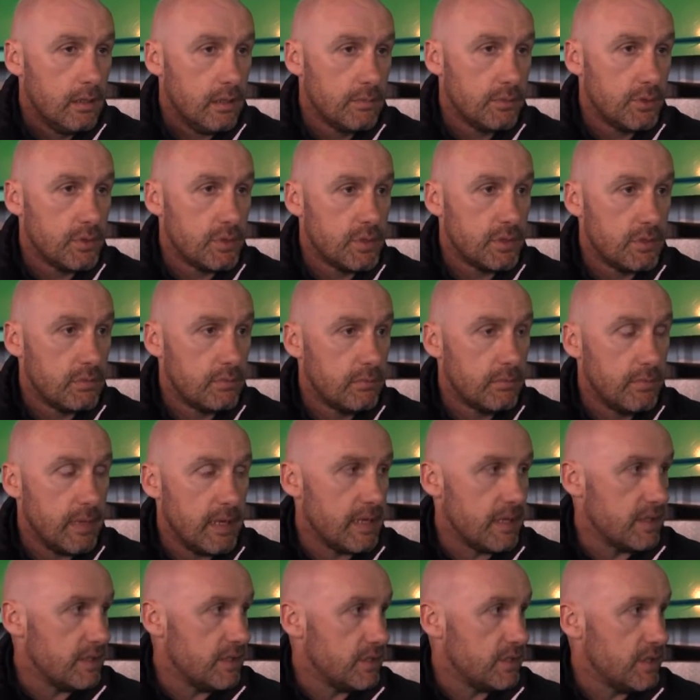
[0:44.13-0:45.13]
just
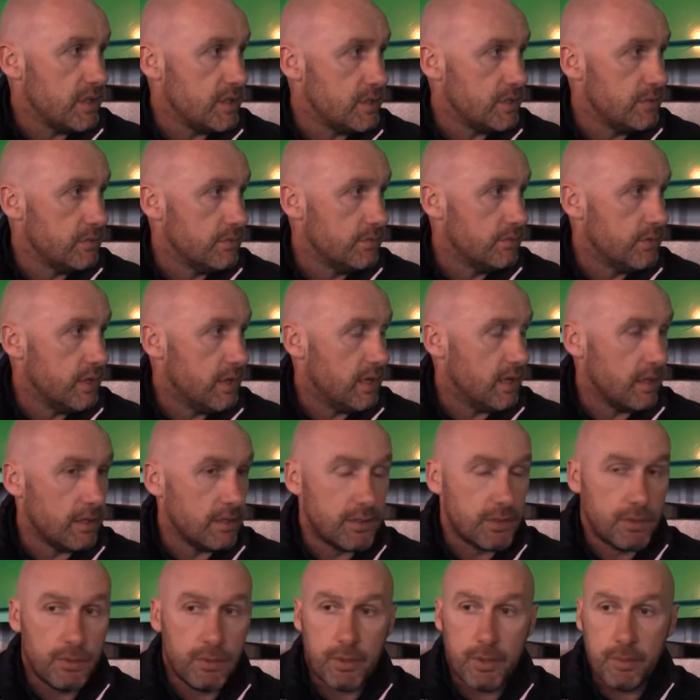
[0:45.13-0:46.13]
make a decision, really,
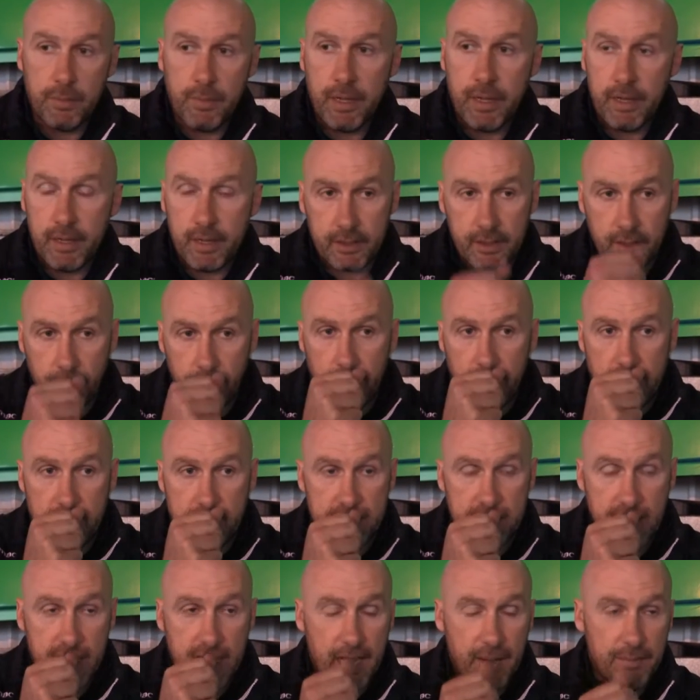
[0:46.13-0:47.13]
do you know what I mean, at the right
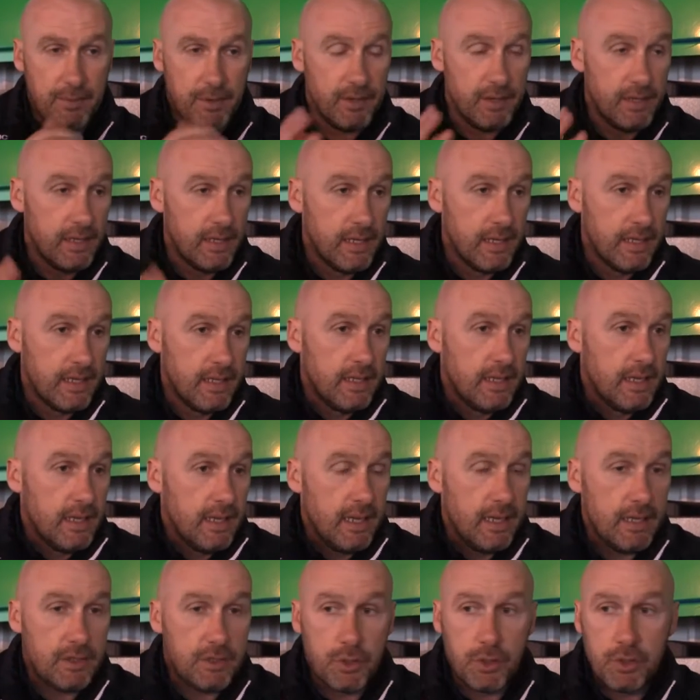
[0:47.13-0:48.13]
time. And
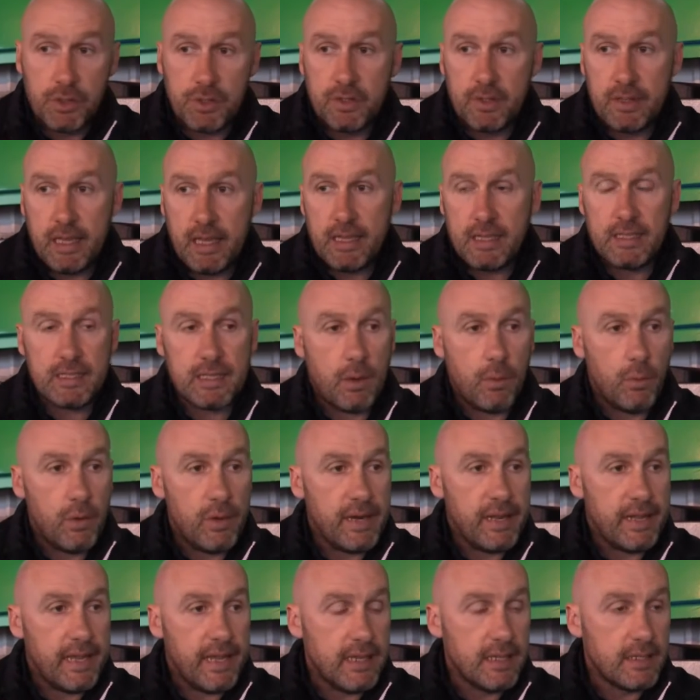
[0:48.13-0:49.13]
it's just things that
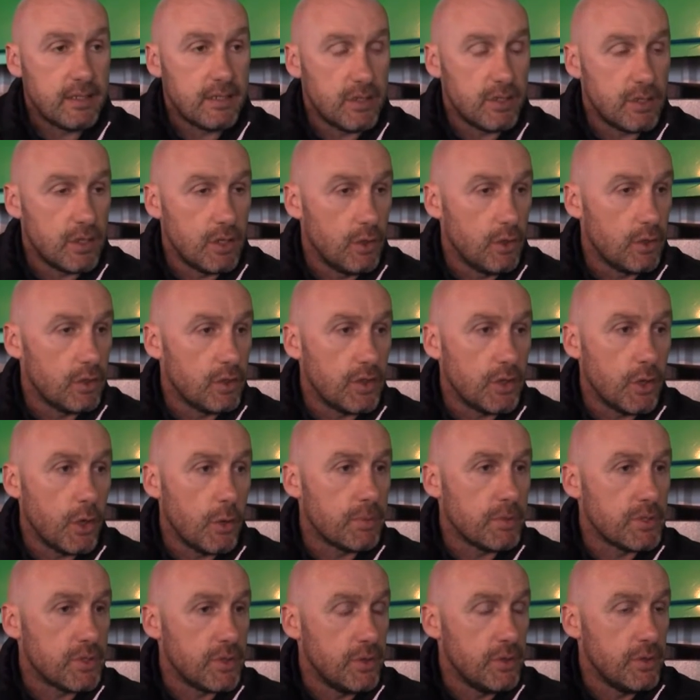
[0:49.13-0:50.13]
went against us. You look at the
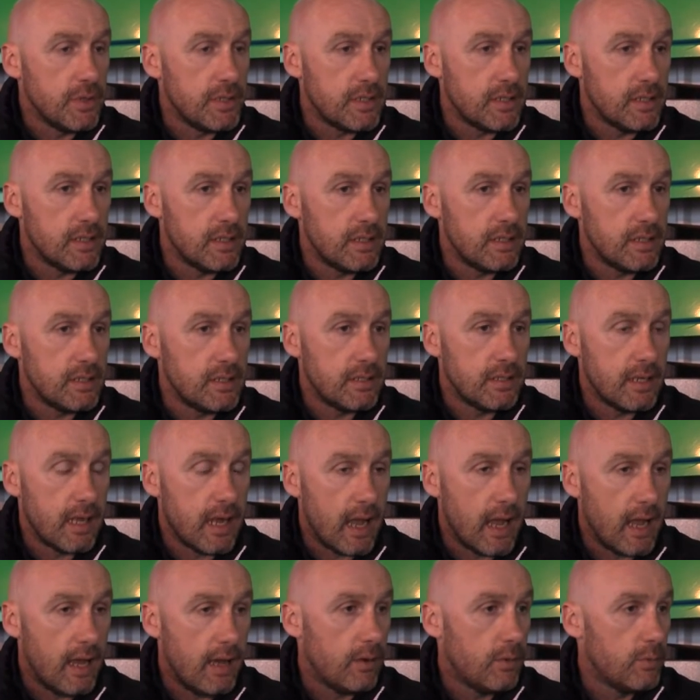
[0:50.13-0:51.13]
opportunities,
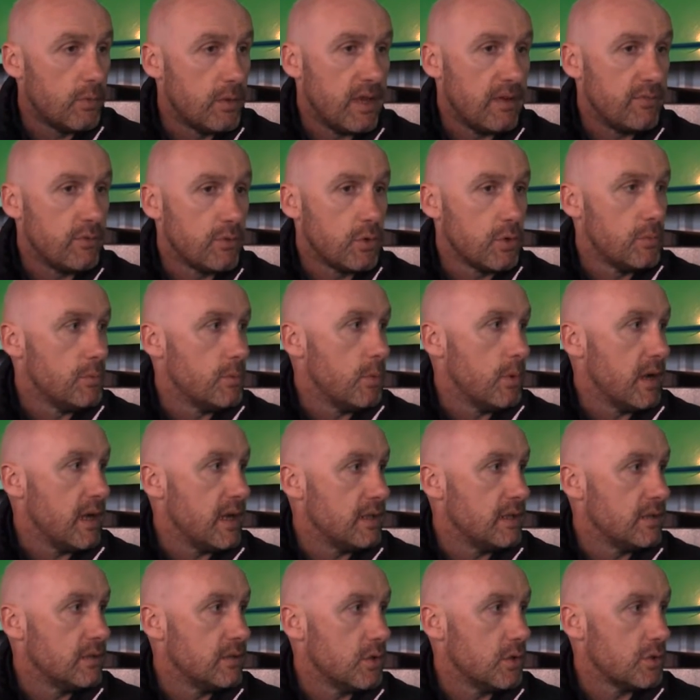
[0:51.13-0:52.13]
how we haven't come
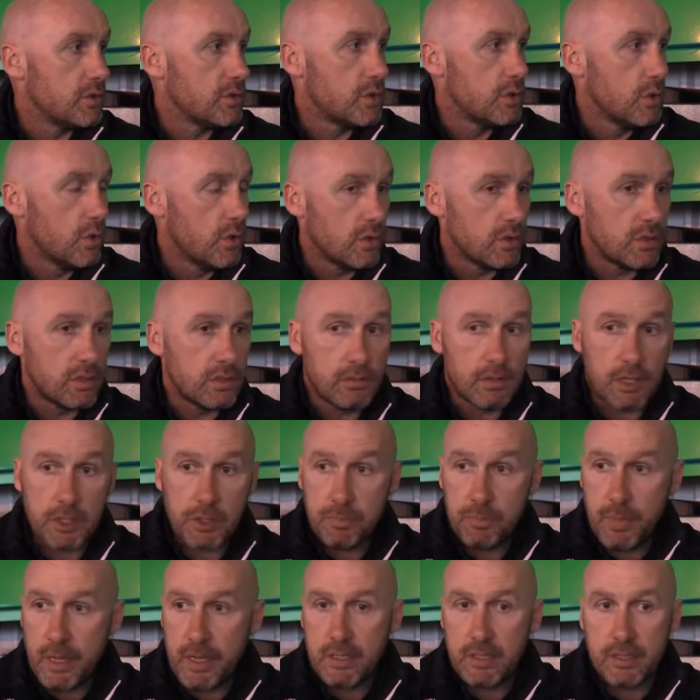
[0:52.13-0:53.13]
away and not scored,
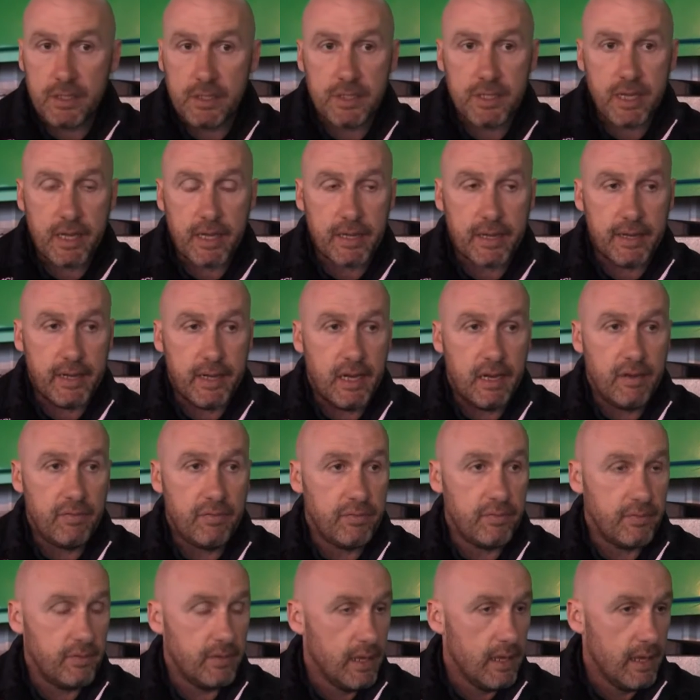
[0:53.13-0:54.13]
especially second half,
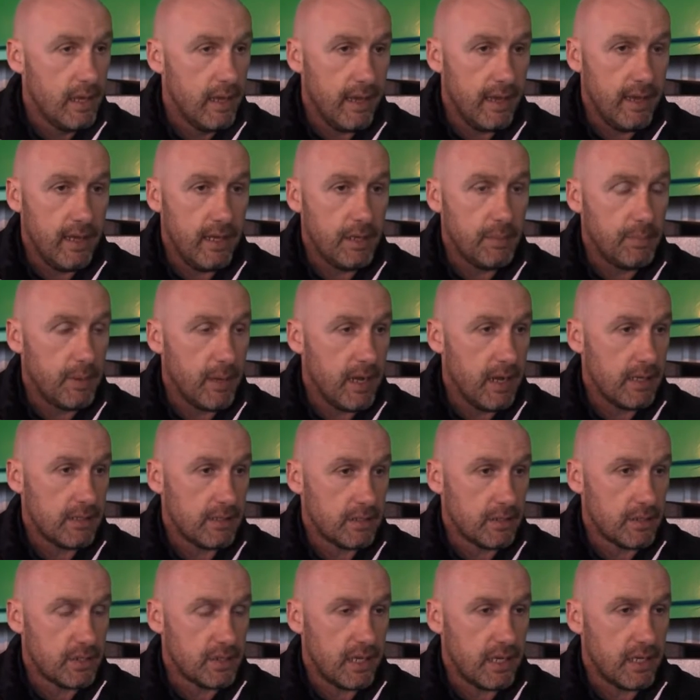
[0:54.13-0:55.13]
early
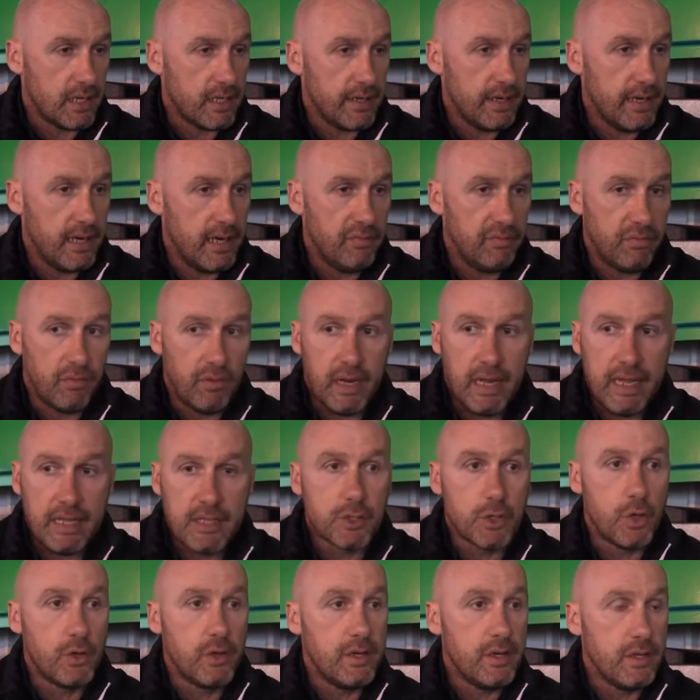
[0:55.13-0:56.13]
part of the second half,
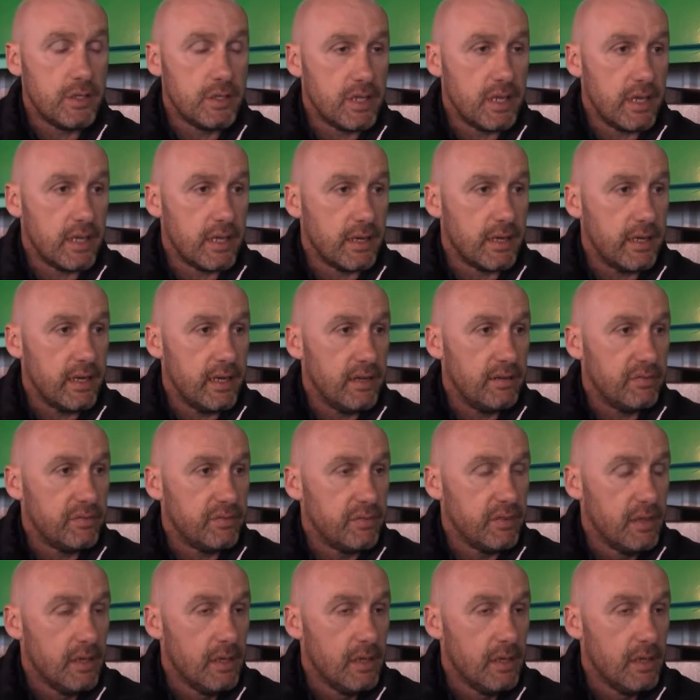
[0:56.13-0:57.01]
late on in the second half.